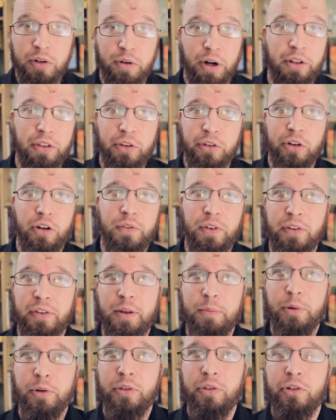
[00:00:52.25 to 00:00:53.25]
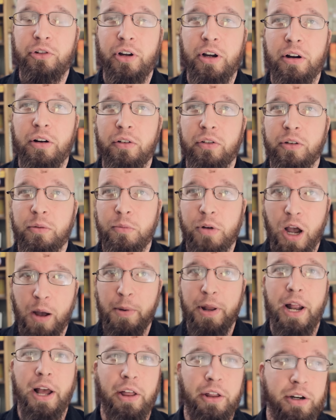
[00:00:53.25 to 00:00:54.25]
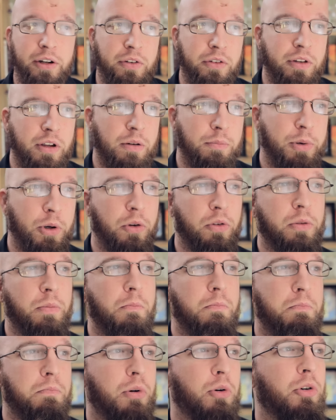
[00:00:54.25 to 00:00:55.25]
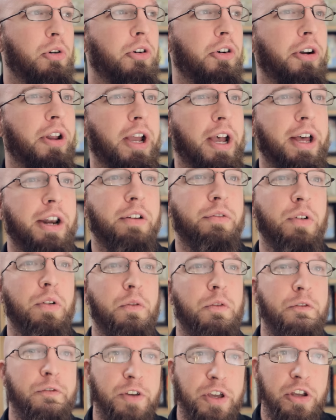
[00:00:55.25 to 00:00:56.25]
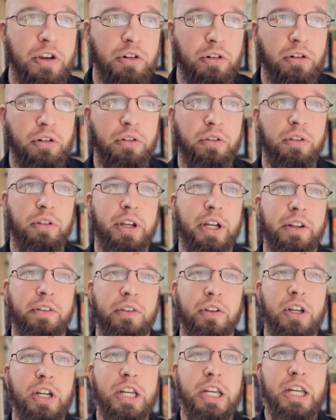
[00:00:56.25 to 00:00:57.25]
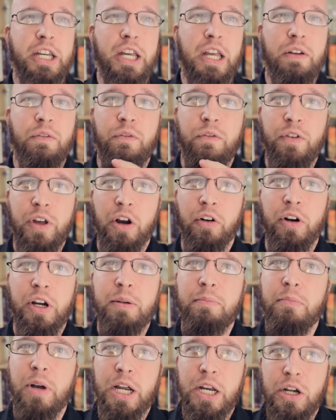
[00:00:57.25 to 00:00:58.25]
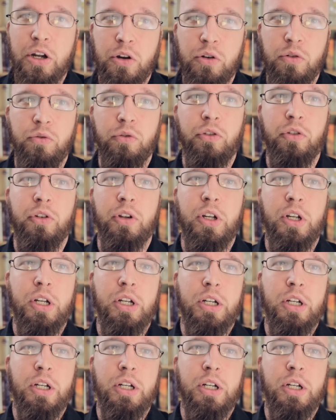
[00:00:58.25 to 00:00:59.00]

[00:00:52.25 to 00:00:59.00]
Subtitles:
Right on the surface, they both share some commonalities. They're both born out of a fear that a very minute